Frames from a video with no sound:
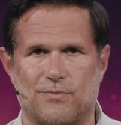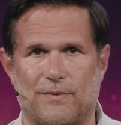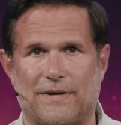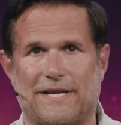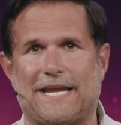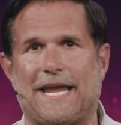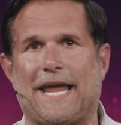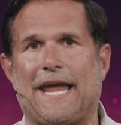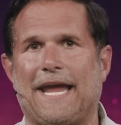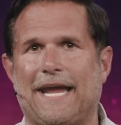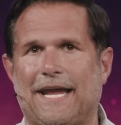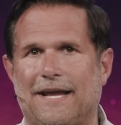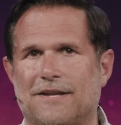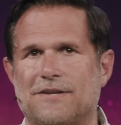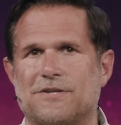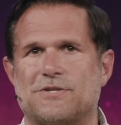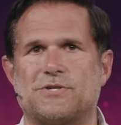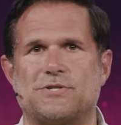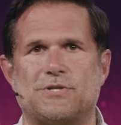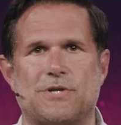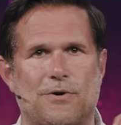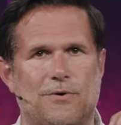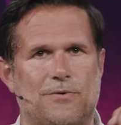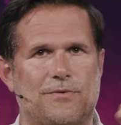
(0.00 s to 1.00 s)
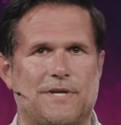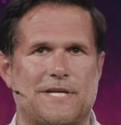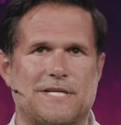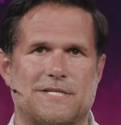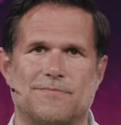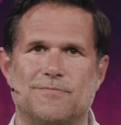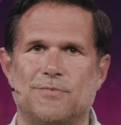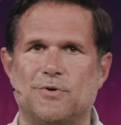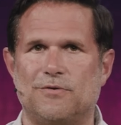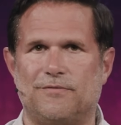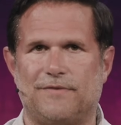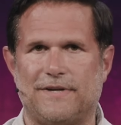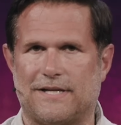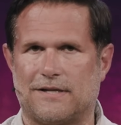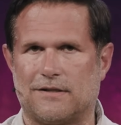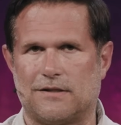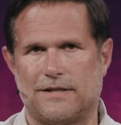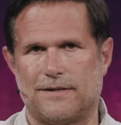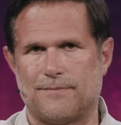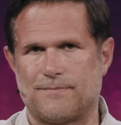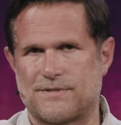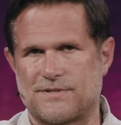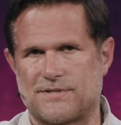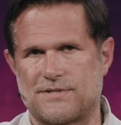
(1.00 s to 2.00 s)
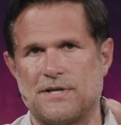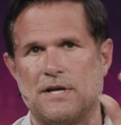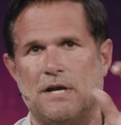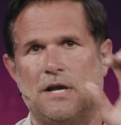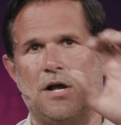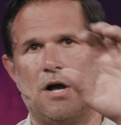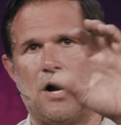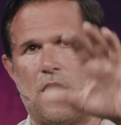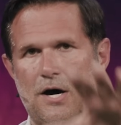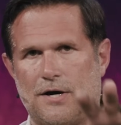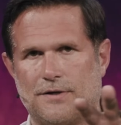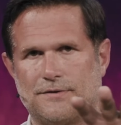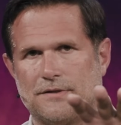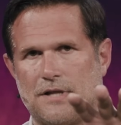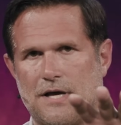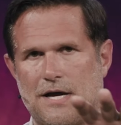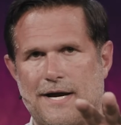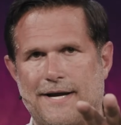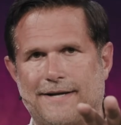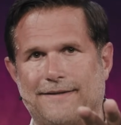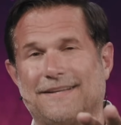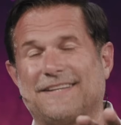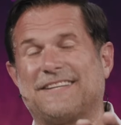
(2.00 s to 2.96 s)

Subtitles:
we can't show these movie clips online.